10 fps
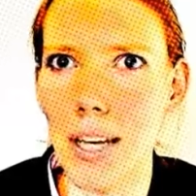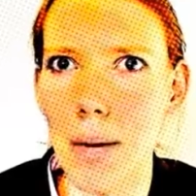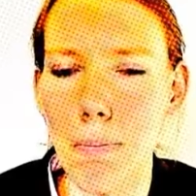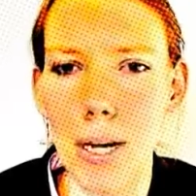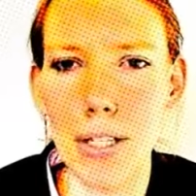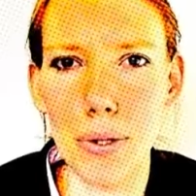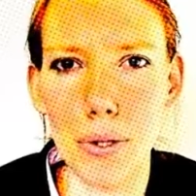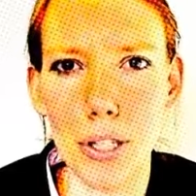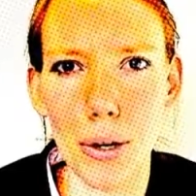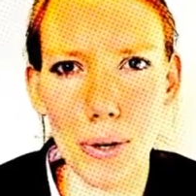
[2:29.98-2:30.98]
muscle
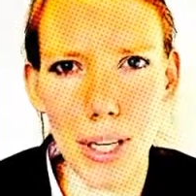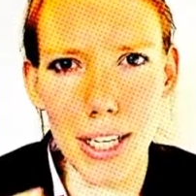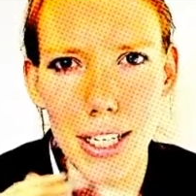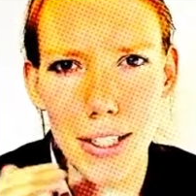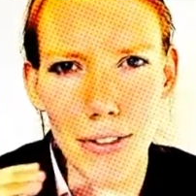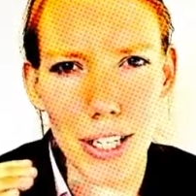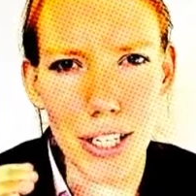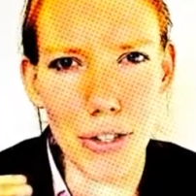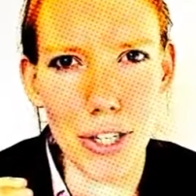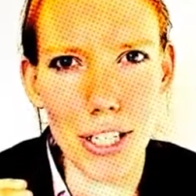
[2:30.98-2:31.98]
tone in the sort of
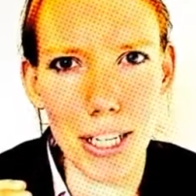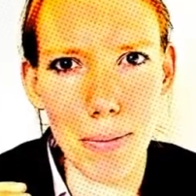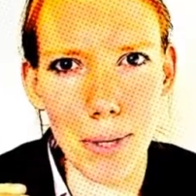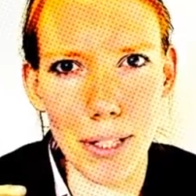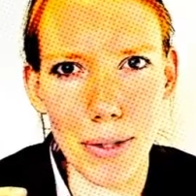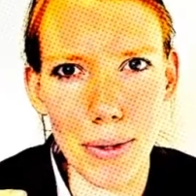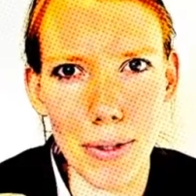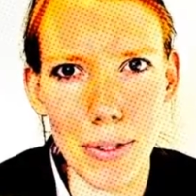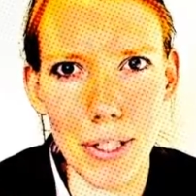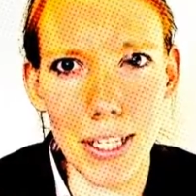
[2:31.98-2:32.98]
intrinsic muscles.
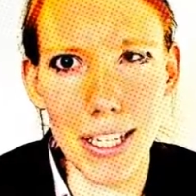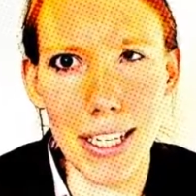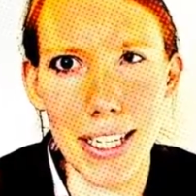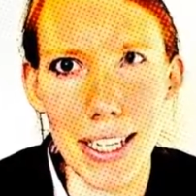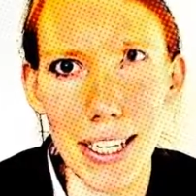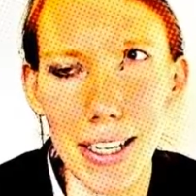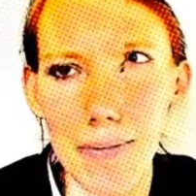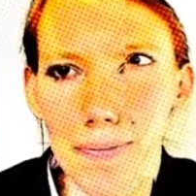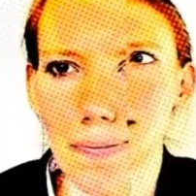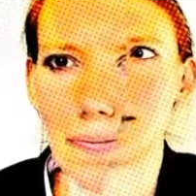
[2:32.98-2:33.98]

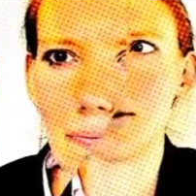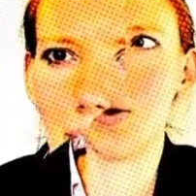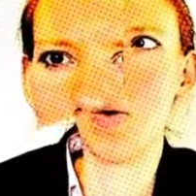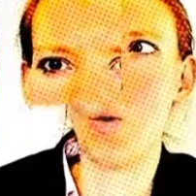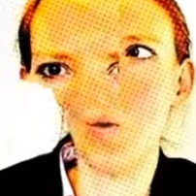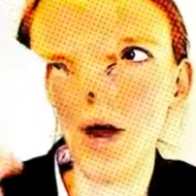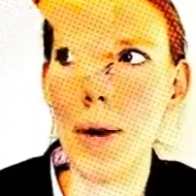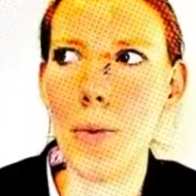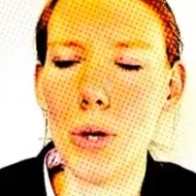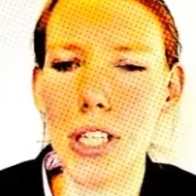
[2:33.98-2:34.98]
Yeah. When
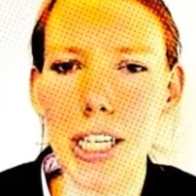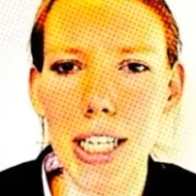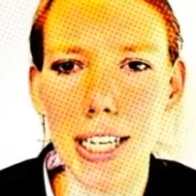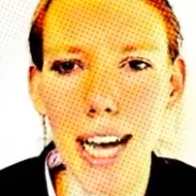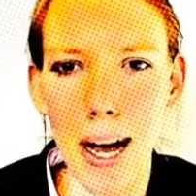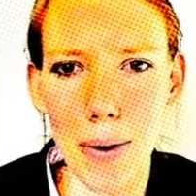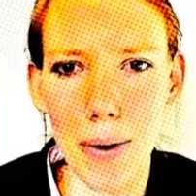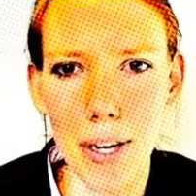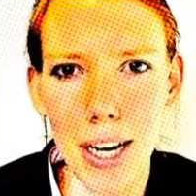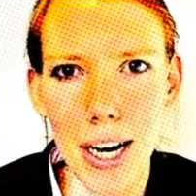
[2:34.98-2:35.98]
we're sitting down,
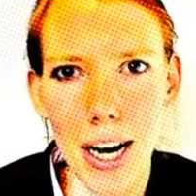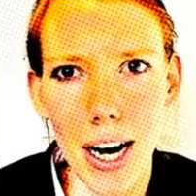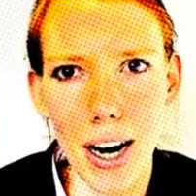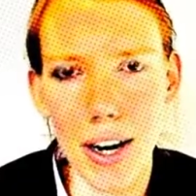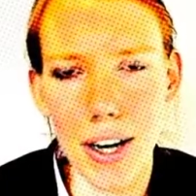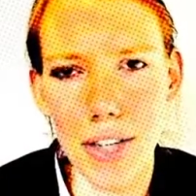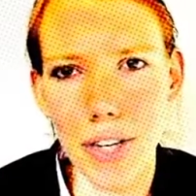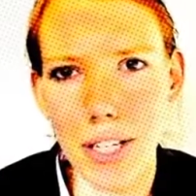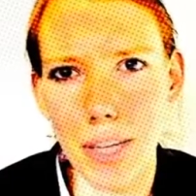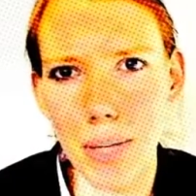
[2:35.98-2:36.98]
our
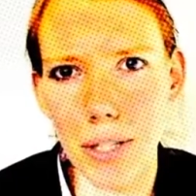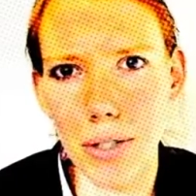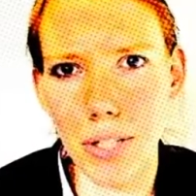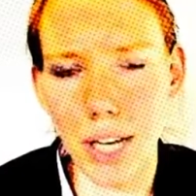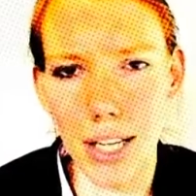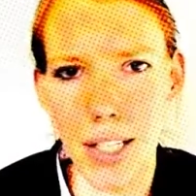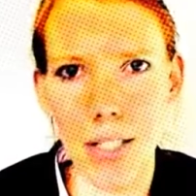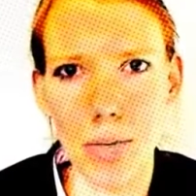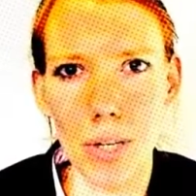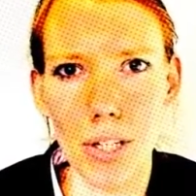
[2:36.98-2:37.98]
intrinsic muscles get
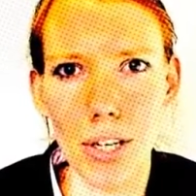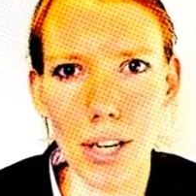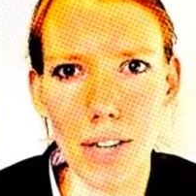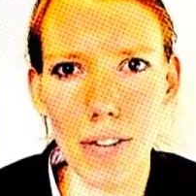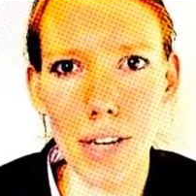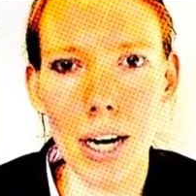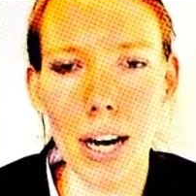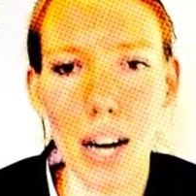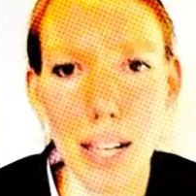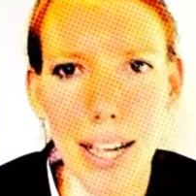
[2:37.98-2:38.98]
switched off
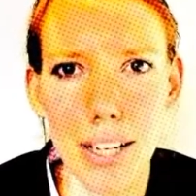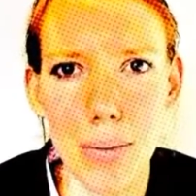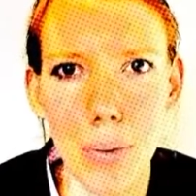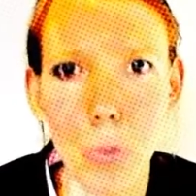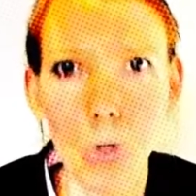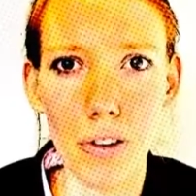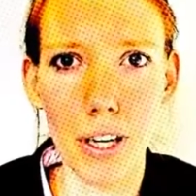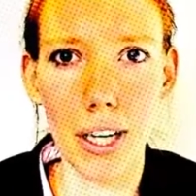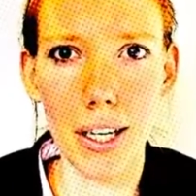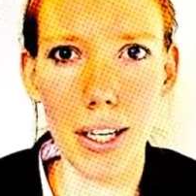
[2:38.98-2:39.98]
unless we're
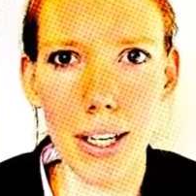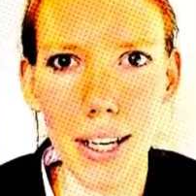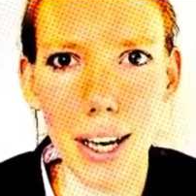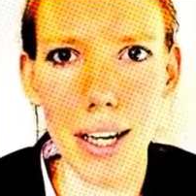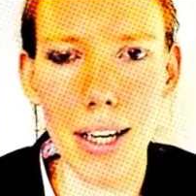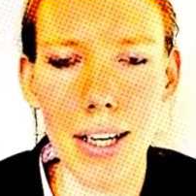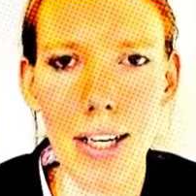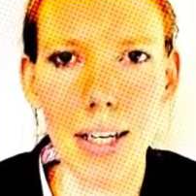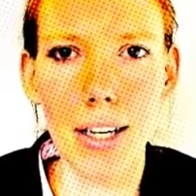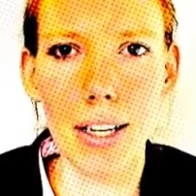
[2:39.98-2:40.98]
moving. Yeah.
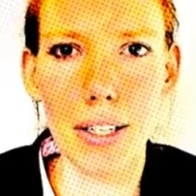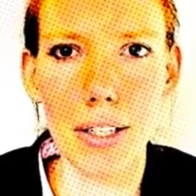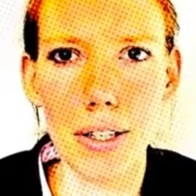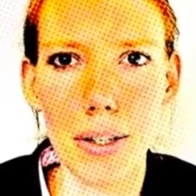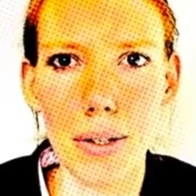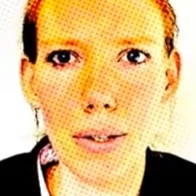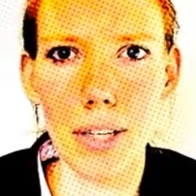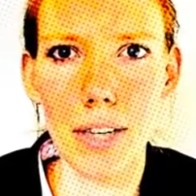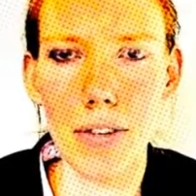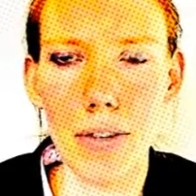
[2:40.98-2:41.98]
So
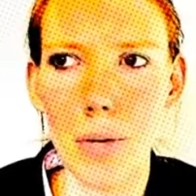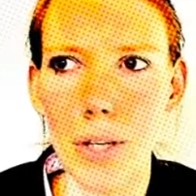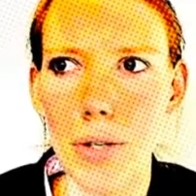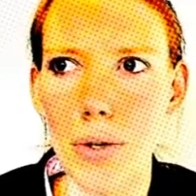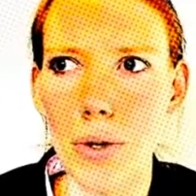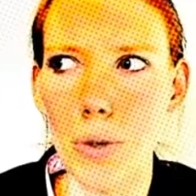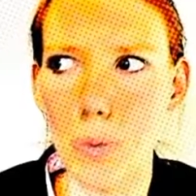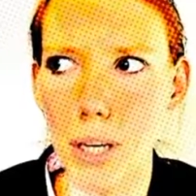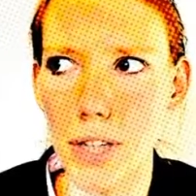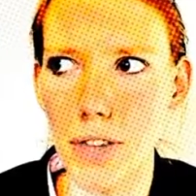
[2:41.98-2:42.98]
even when you're
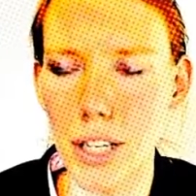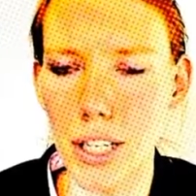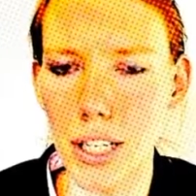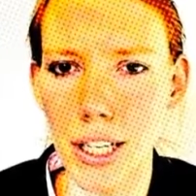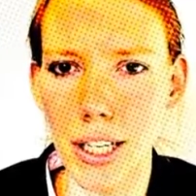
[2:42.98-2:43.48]
breastfeeding,